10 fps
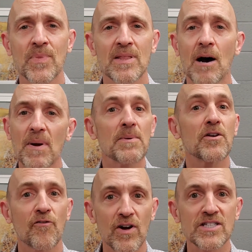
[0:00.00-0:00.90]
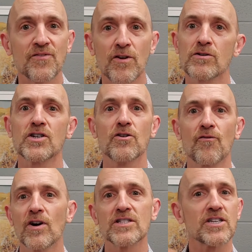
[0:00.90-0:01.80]
Now maybe they're friends of yours and you're
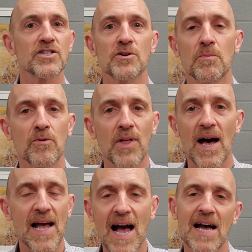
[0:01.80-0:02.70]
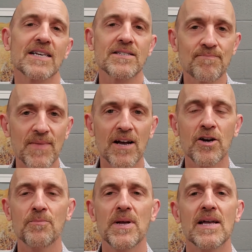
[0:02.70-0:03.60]
friends because you're both high I's. That
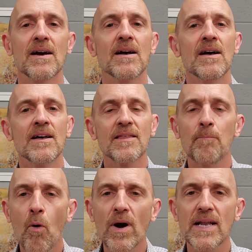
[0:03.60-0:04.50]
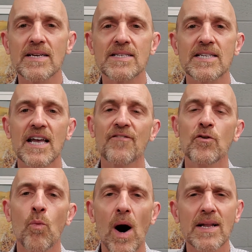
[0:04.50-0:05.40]
could be. The point is, if
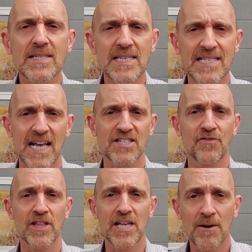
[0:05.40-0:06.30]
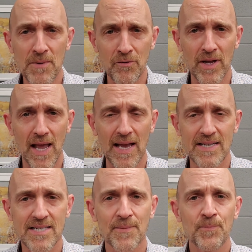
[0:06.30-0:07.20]
you want to successfully
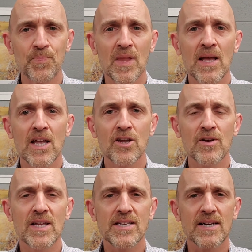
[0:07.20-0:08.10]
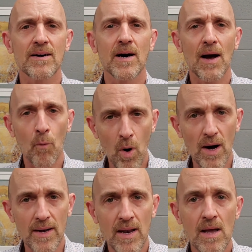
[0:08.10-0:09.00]
communicate, you need to,
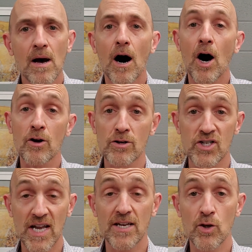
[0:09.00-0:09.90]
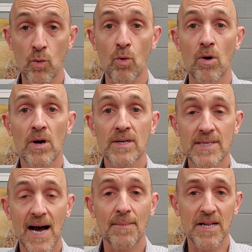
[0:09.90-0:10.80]
1, understand your
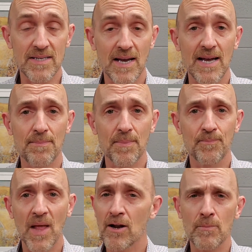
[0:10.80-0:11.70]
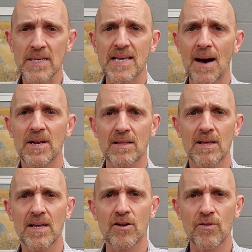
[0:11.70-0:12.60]
dominant type. And I don't mean dominant
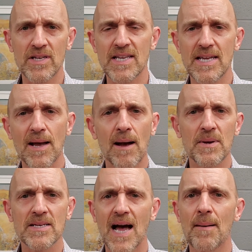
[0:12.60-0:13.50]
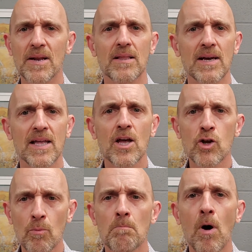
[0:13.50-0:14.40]
like you're the D, I mean dominant like
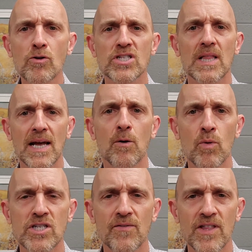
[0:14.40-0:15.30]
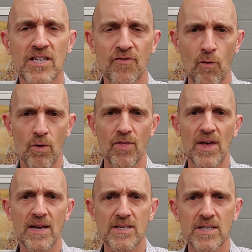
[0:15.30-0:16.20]
you're most like which of these 4
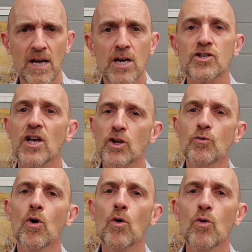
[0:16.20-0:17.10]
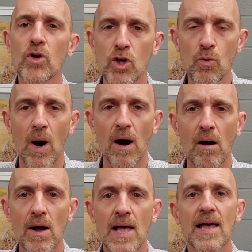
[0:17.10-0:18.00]
things. So that you know who you
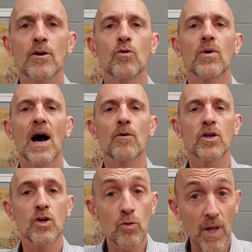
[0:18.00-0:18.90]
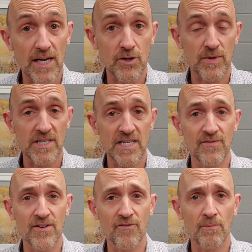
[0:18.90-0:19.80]
are and how you like to receive
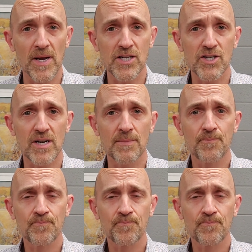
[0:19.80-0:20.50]
information,